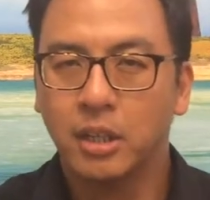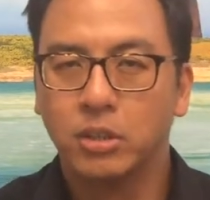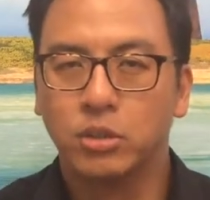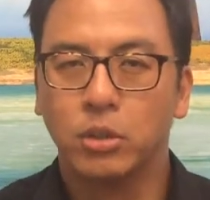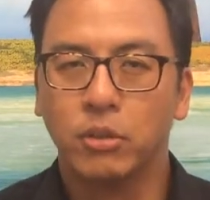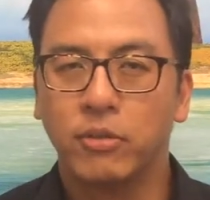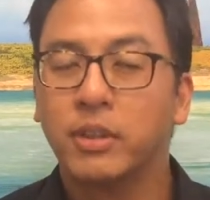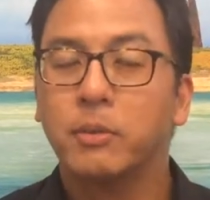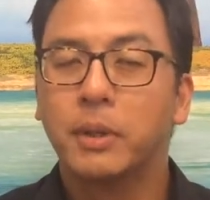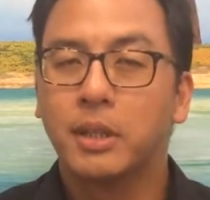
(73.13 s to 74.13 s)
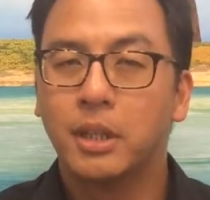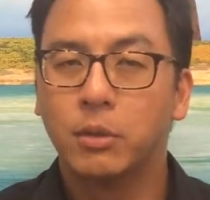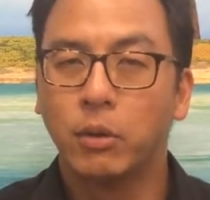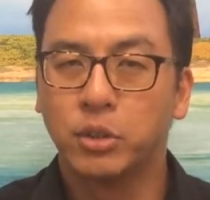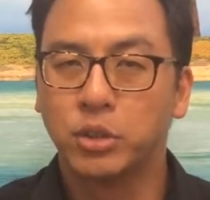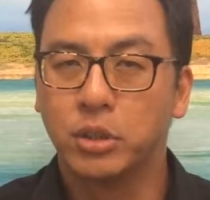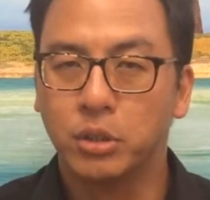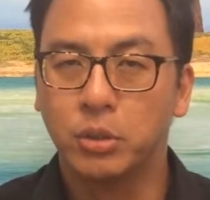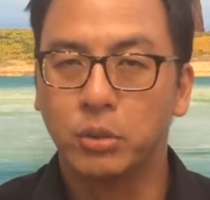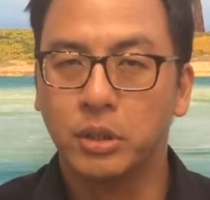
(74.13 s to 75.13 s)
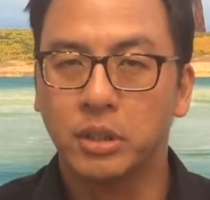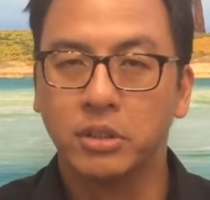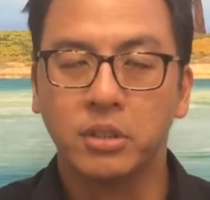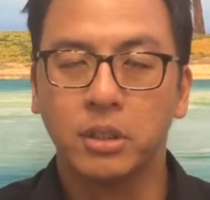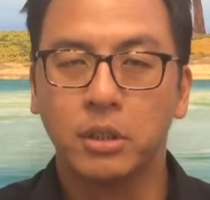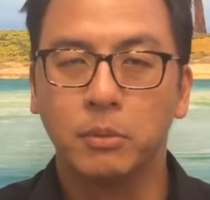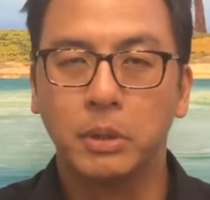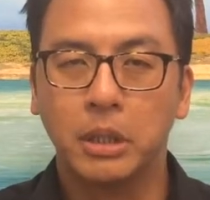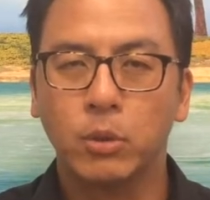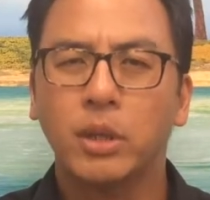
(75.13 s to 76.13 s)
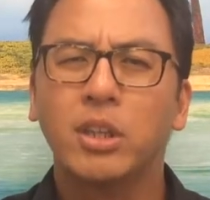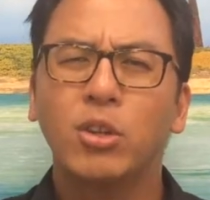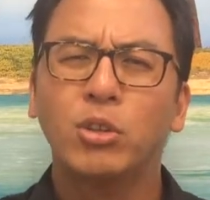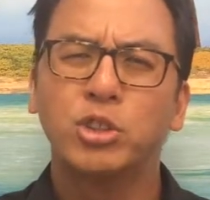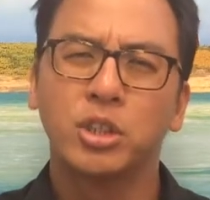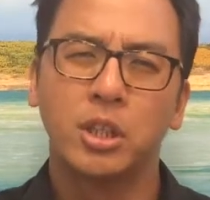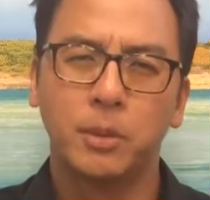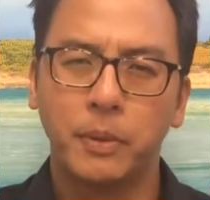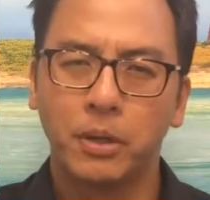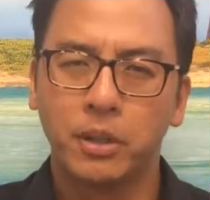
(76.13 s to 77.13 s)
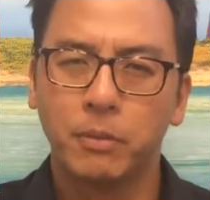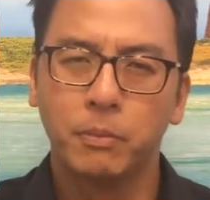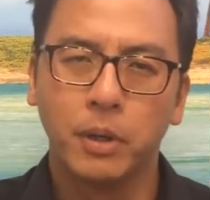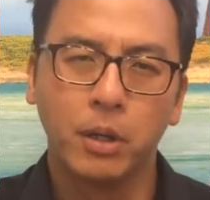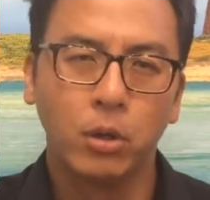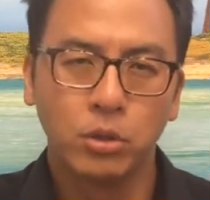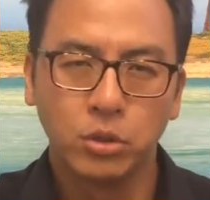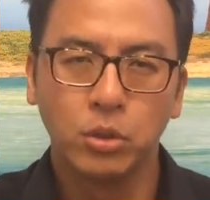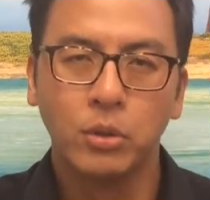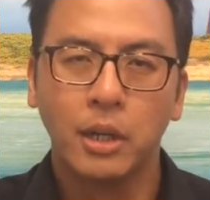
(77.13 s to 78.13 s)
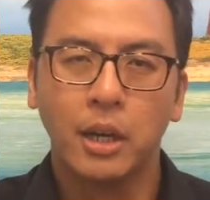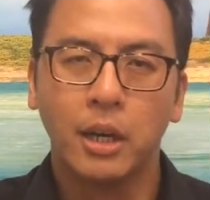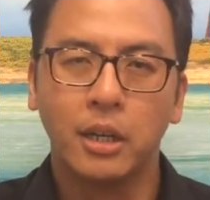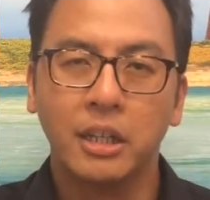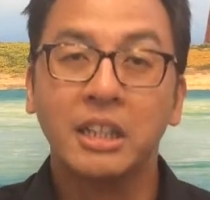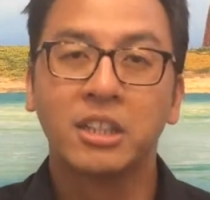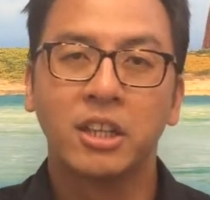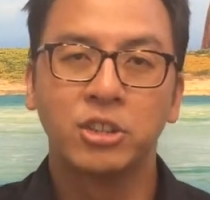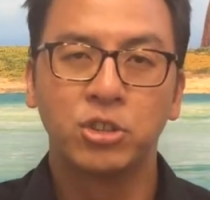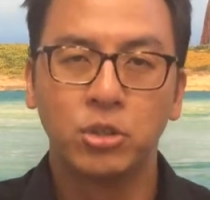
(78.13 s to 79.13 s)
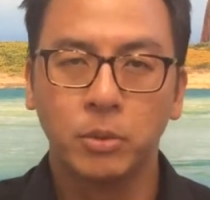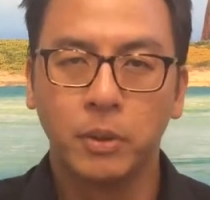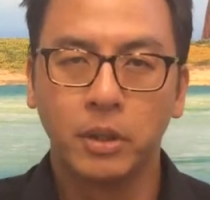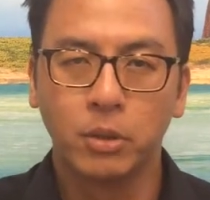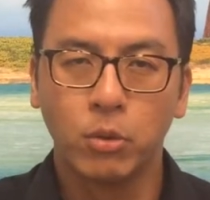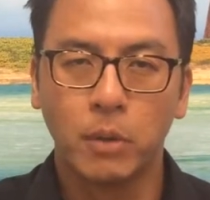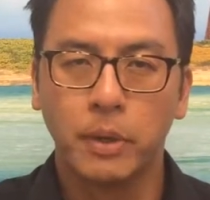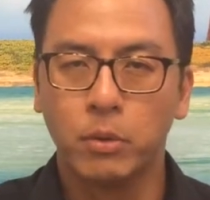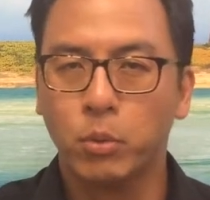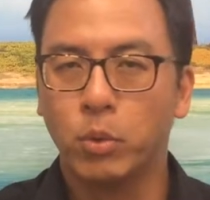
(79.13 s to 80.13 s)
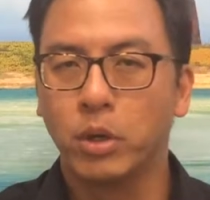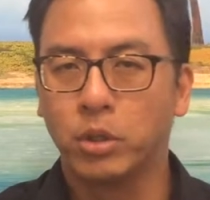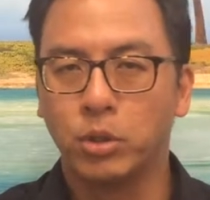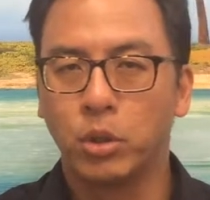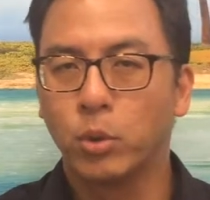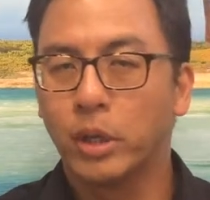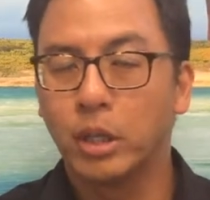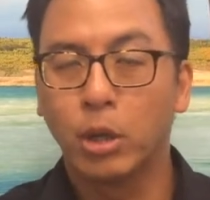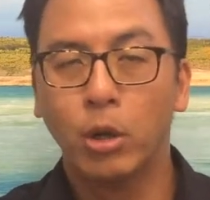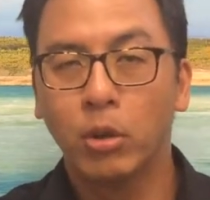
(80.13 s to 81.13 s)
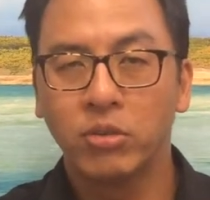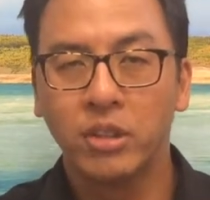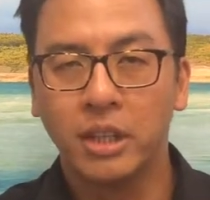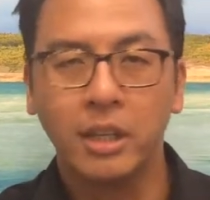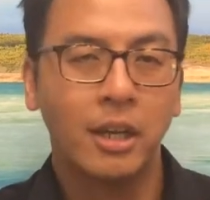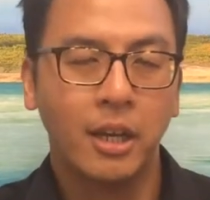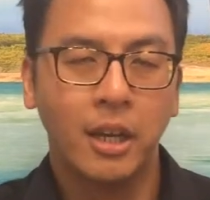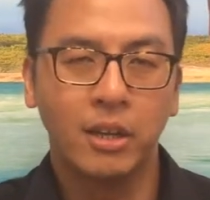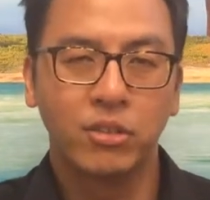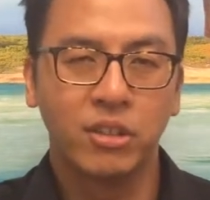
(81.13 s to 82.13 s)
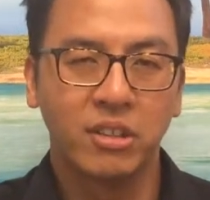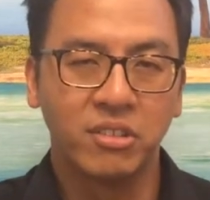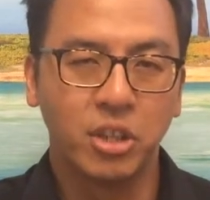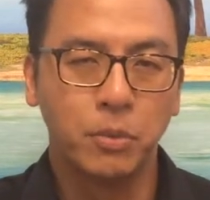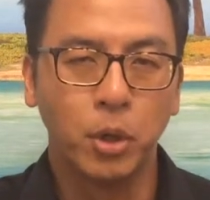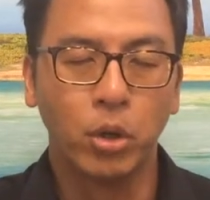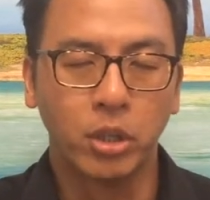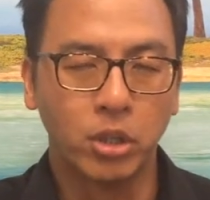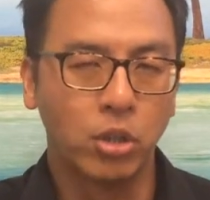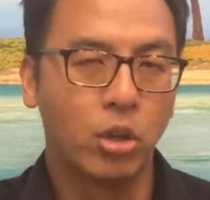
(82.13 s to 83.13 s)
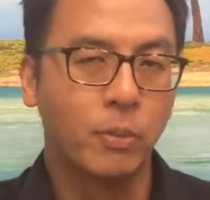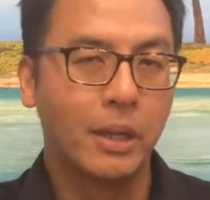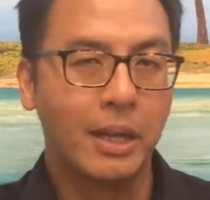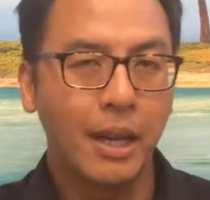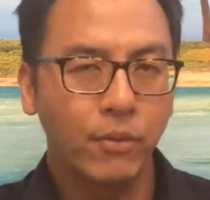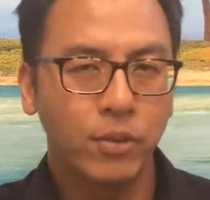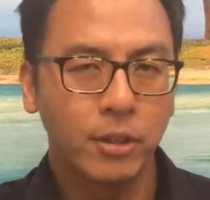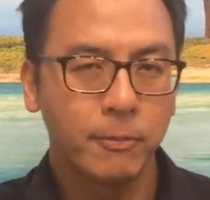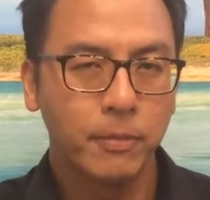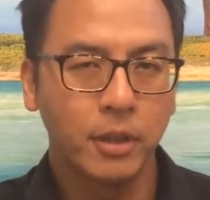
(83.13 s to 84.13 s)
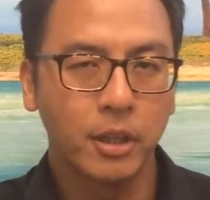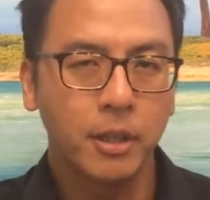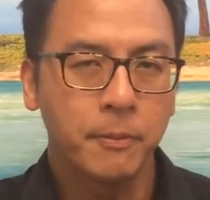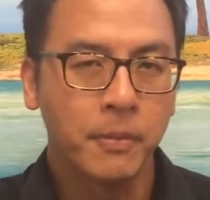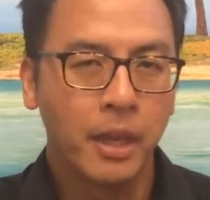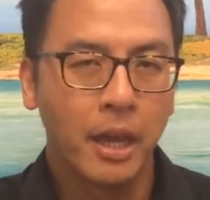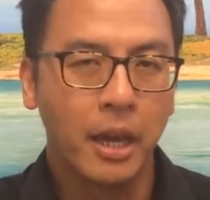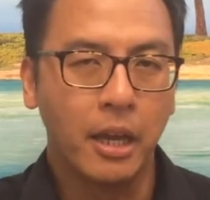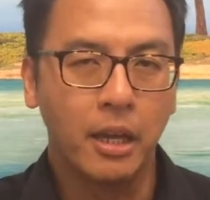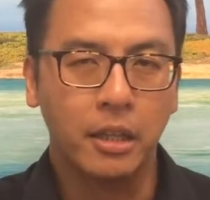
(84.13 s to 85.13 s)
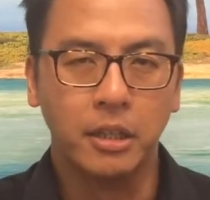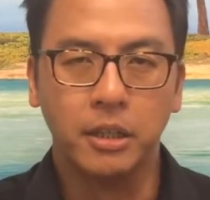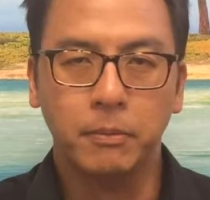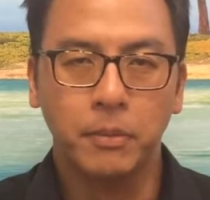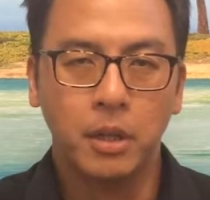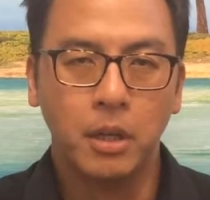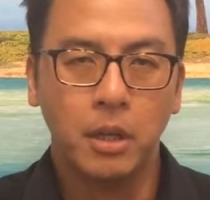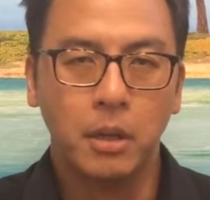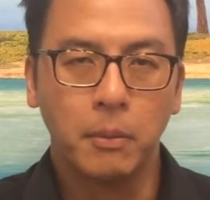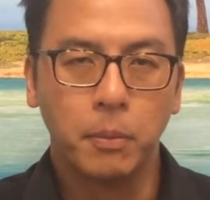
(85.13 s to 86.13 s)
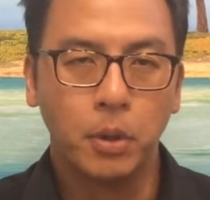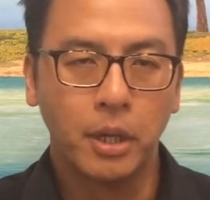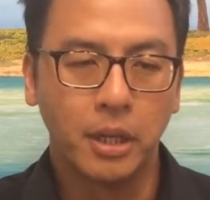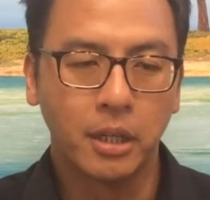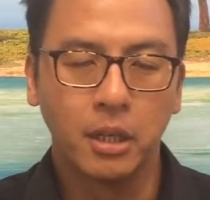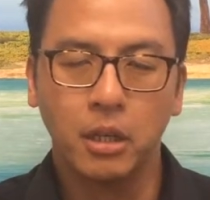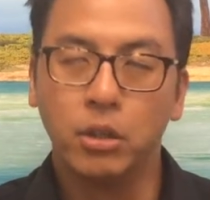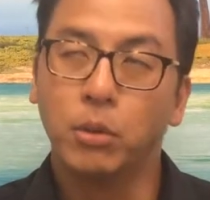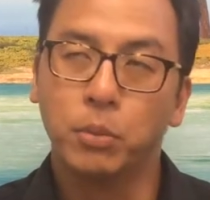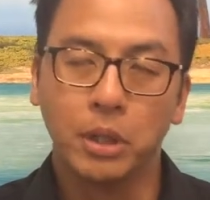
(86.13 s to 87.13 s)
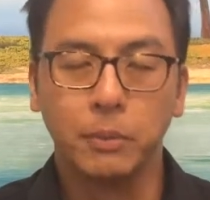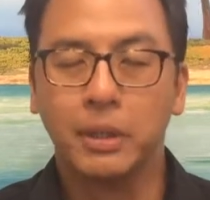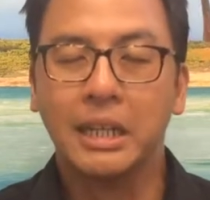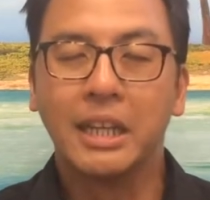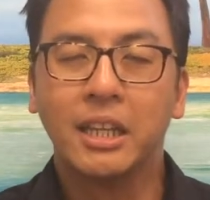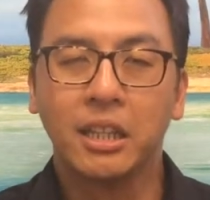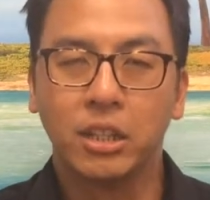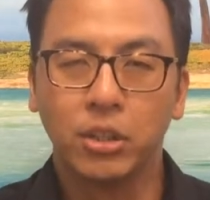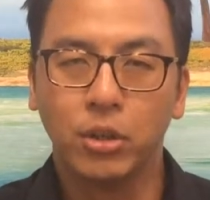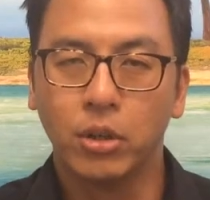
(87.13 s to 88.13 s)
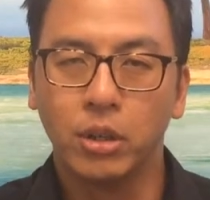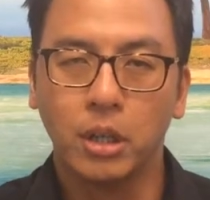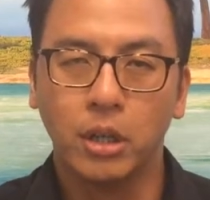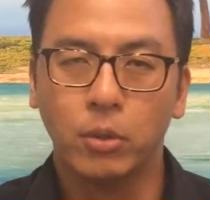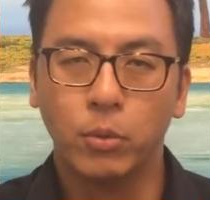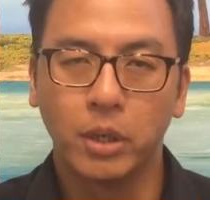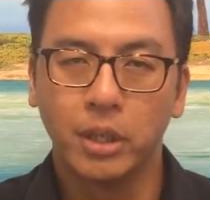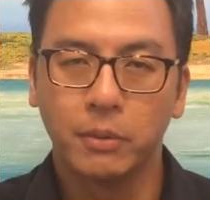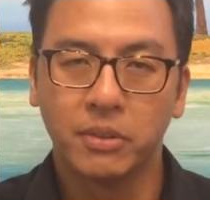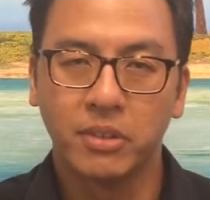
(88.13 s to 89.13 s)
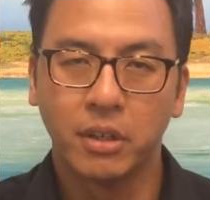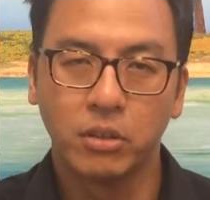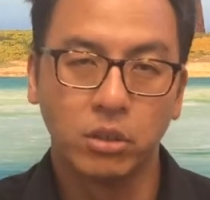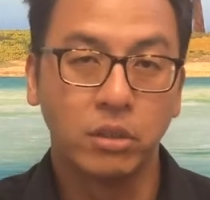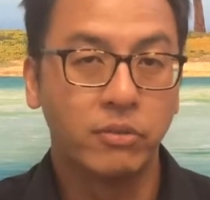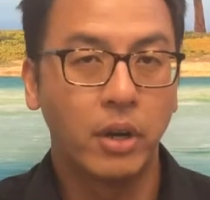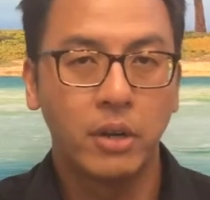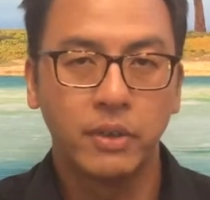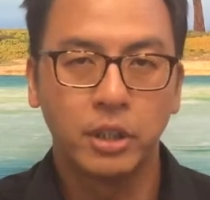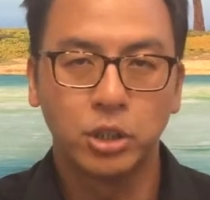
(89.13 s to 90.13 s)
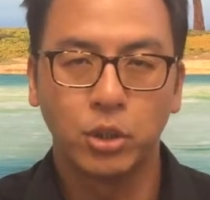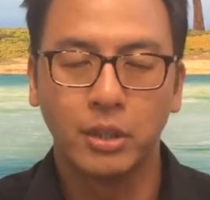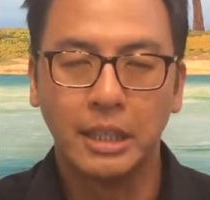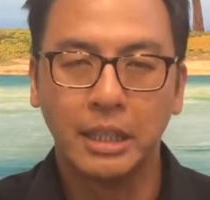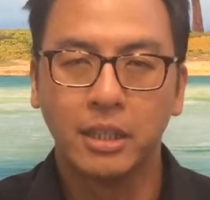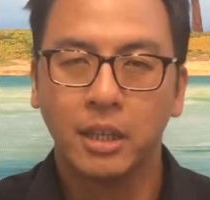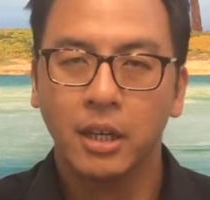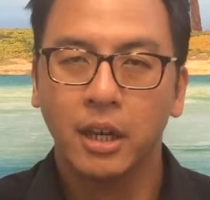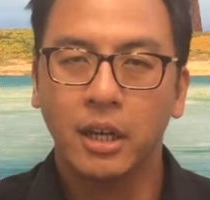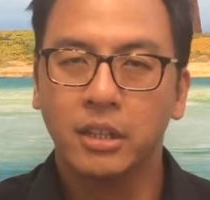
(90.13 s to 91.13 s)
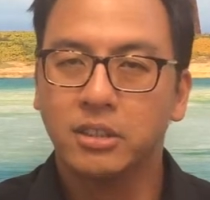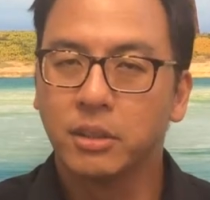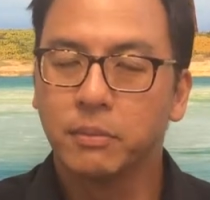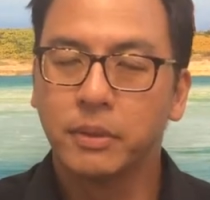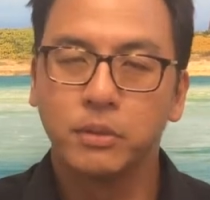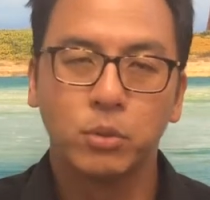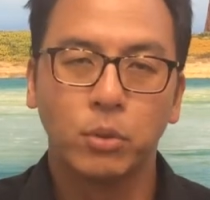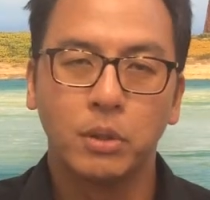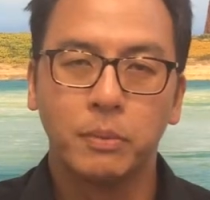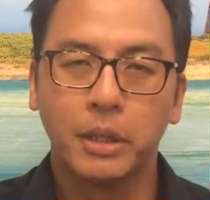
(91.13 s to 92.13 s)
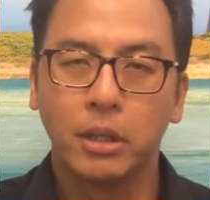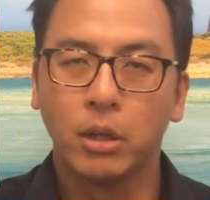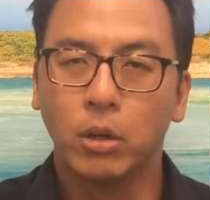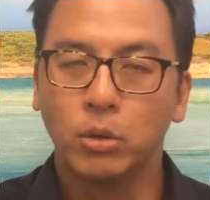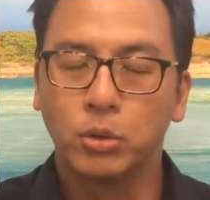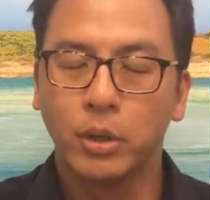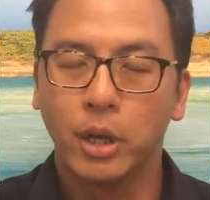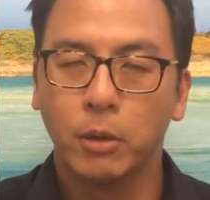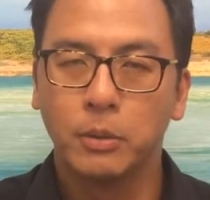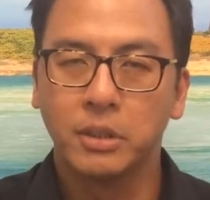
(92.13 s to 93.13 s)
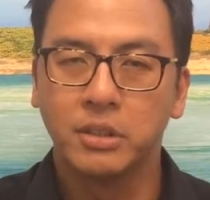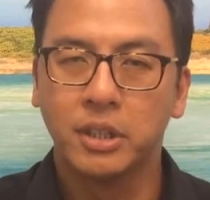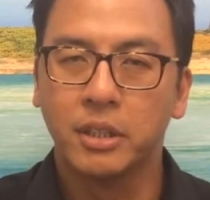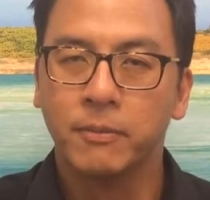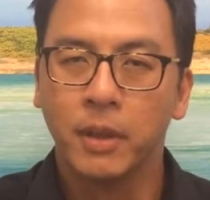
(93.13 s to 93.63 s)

So fundamentally what we're trying to do is be quite nonchalant about it, but also intentional about it, whereby we walk the dog quite closely. As you can see, I'll be holding the dog on my left, okay, and not pulling, but leading the dog, walking up the scales on a very, very short lead. And sometimes what may also help is that